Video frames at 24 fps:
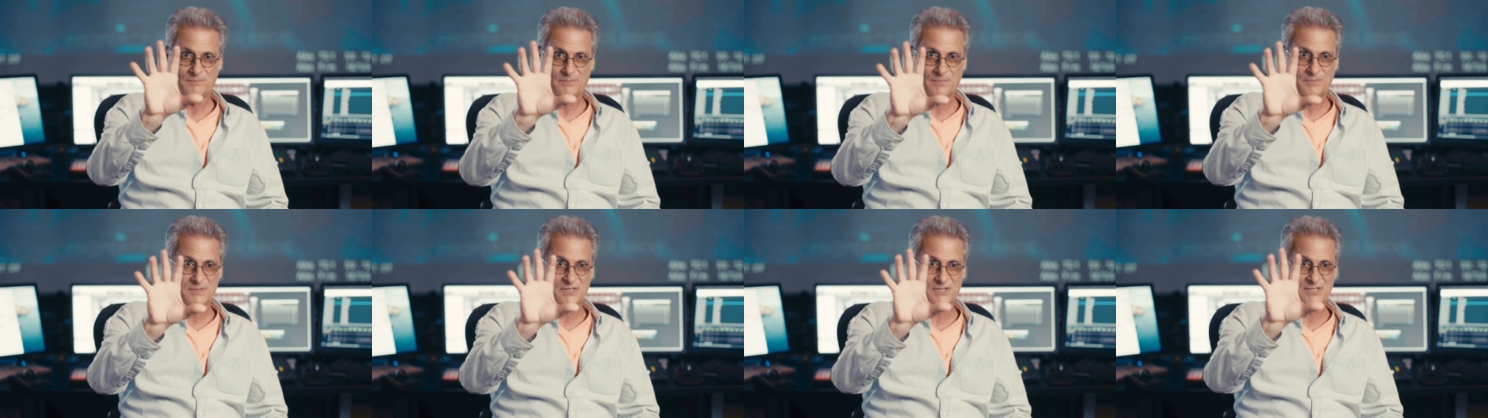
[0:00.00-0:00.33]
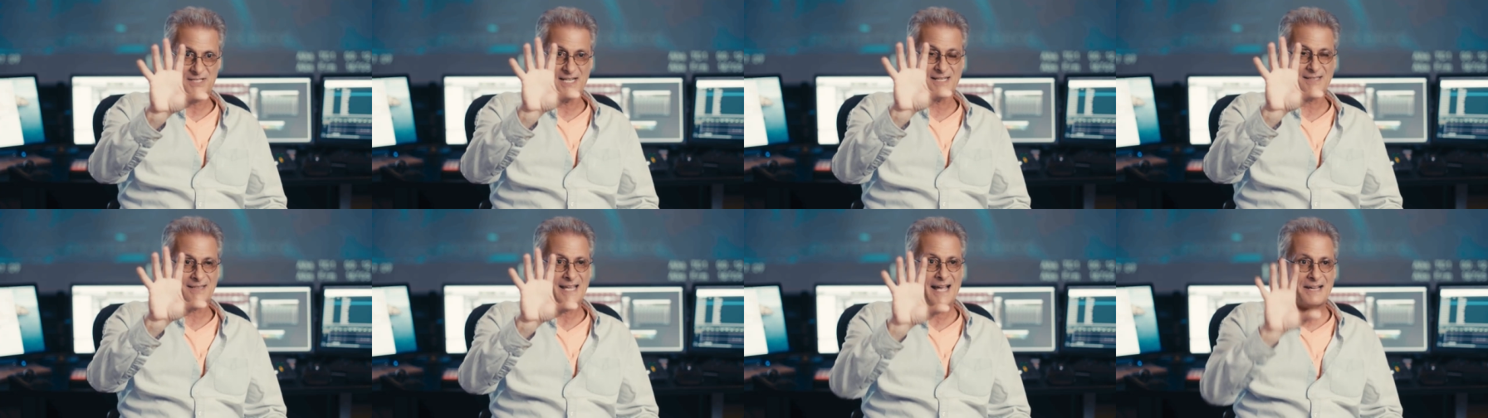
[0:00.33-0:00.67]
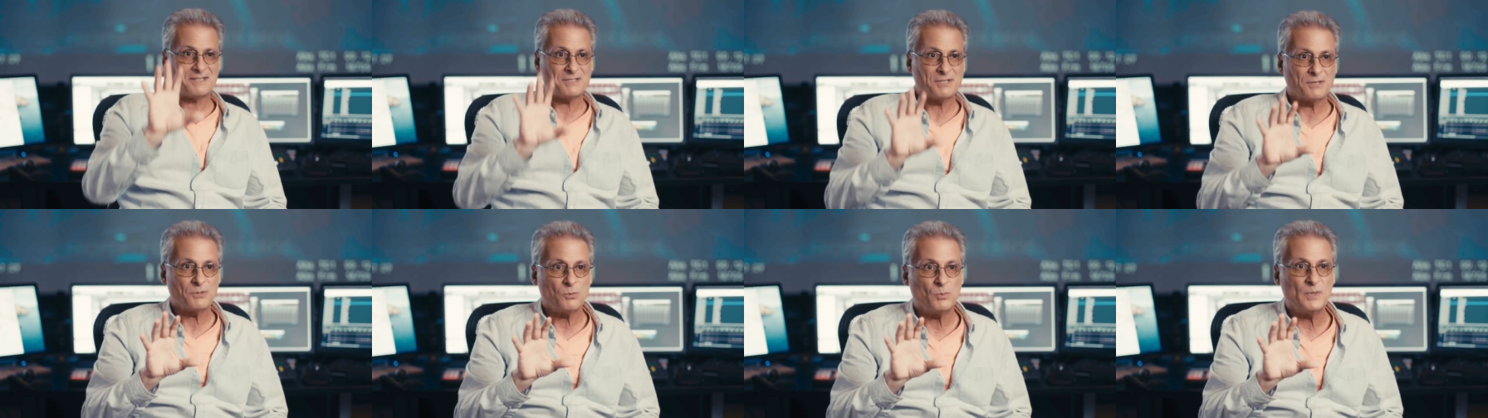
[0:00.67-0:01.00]
stick
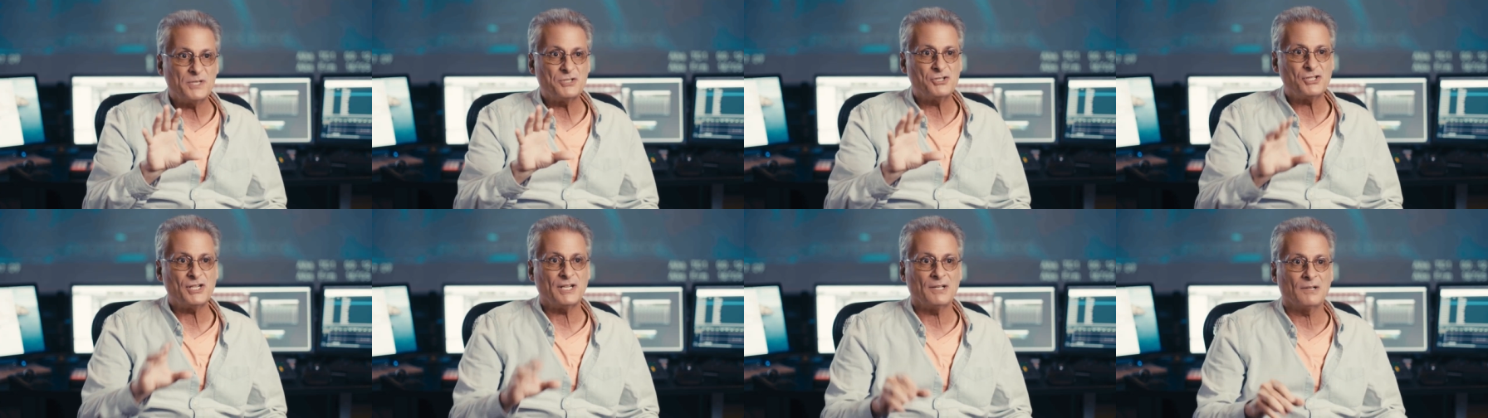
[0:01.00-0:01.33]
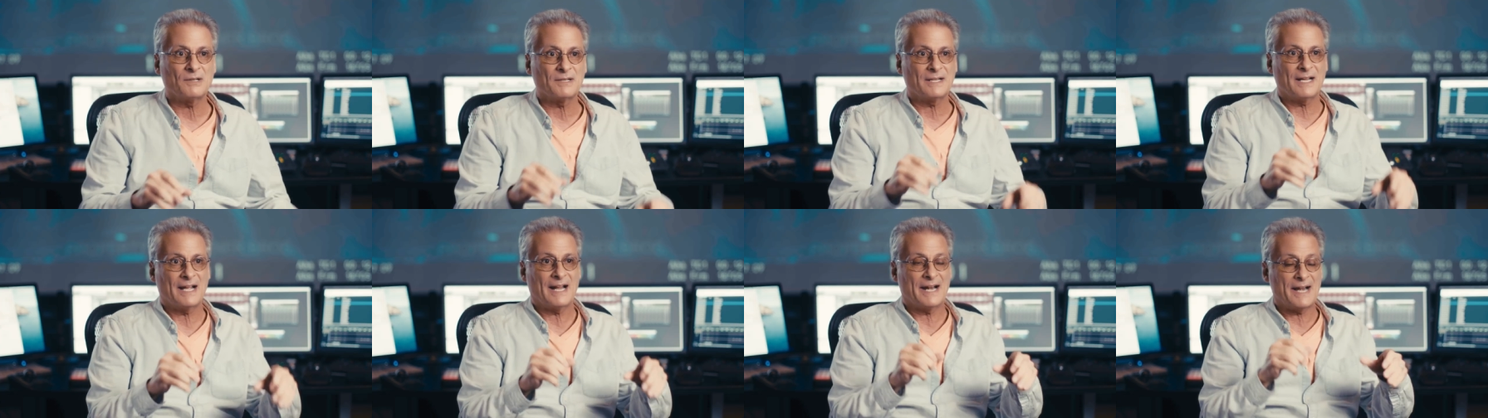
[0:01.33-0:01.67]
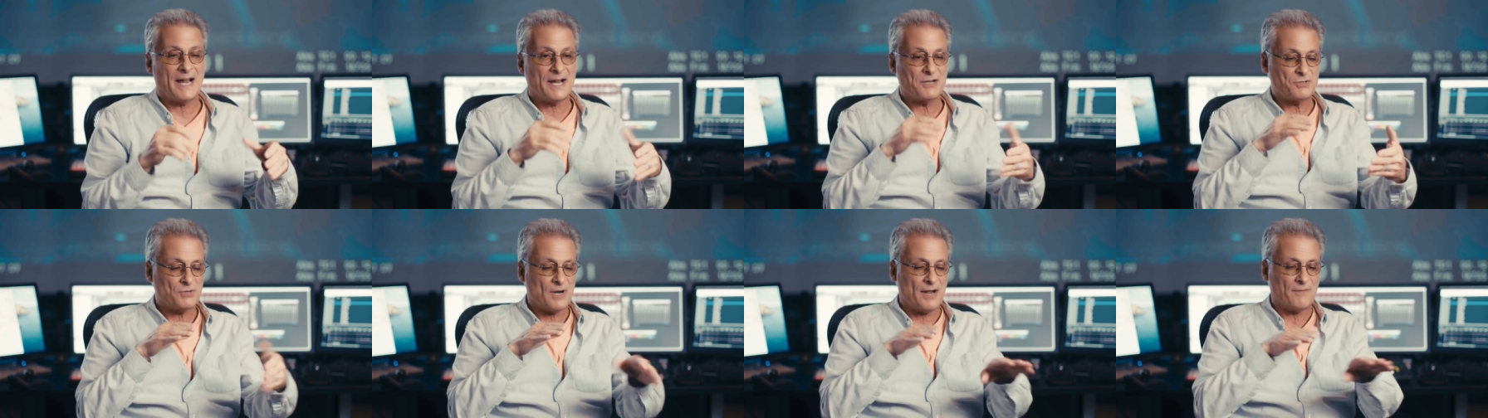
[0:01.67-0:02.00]
that to the windshield, and
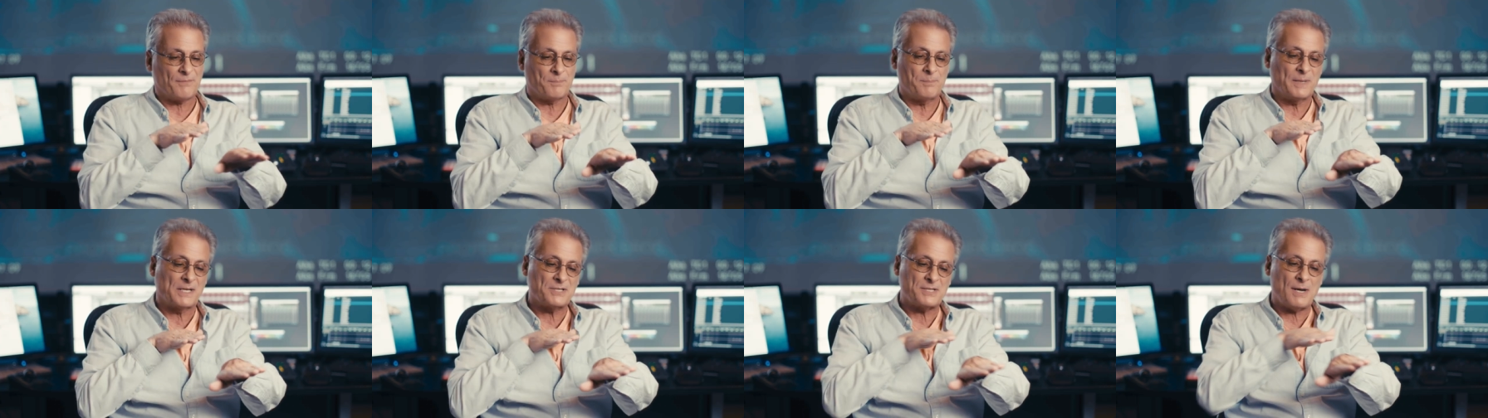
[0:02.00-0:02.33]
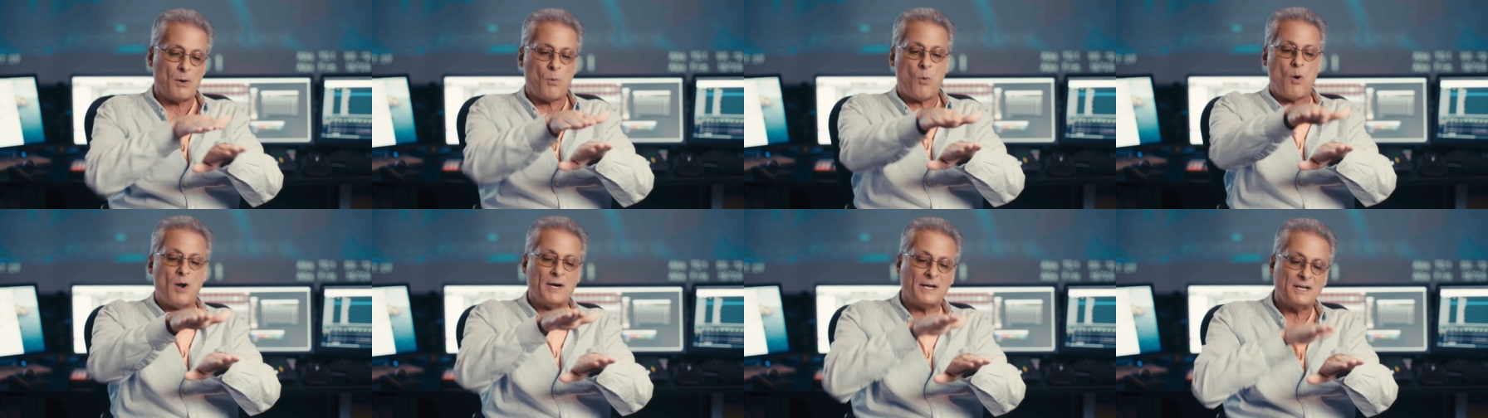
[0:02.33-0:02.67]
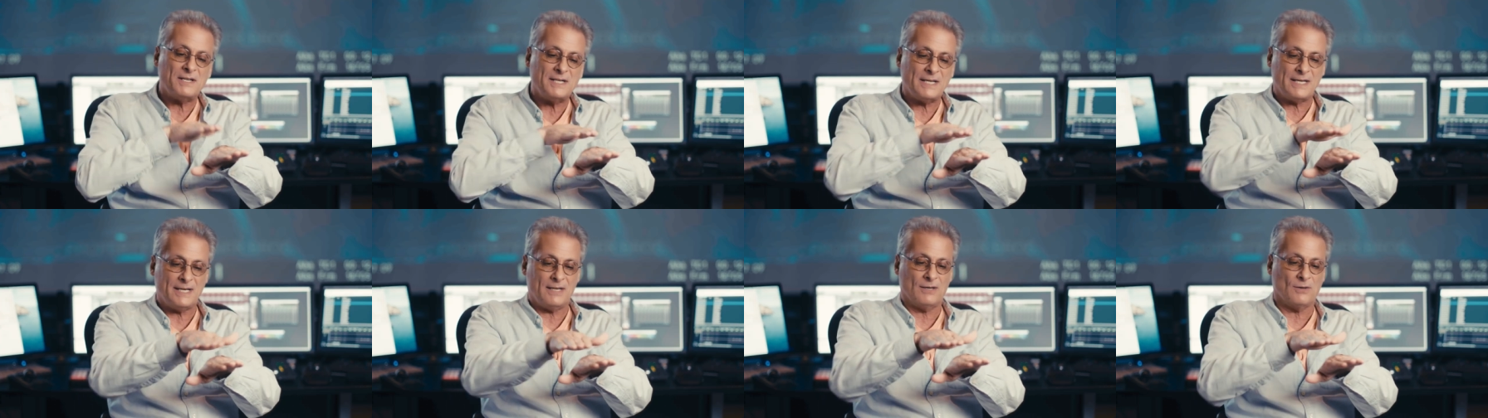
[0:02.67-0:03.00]
I drive because I wanted
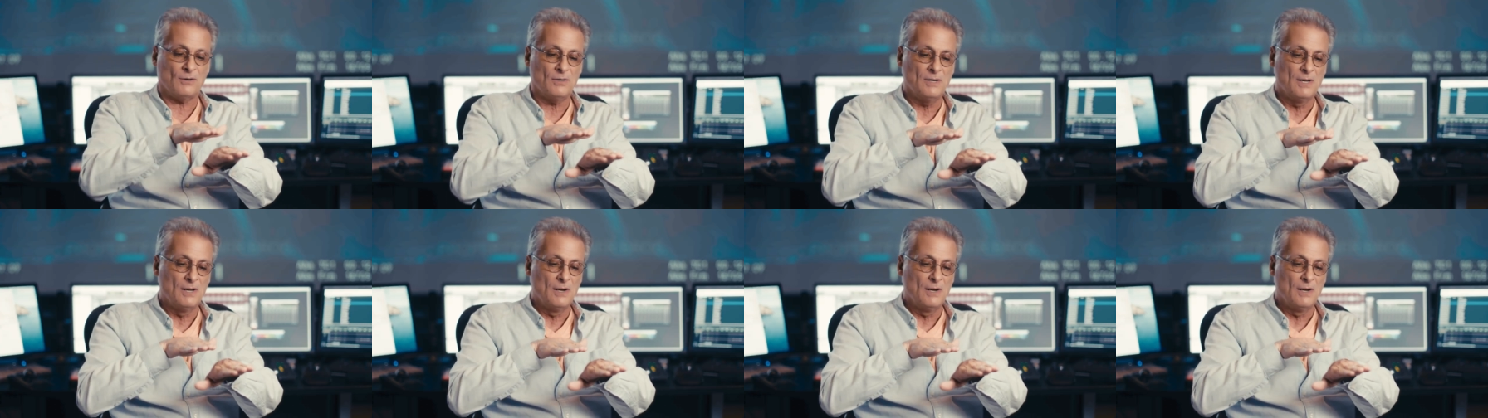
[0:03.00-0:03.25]
to hear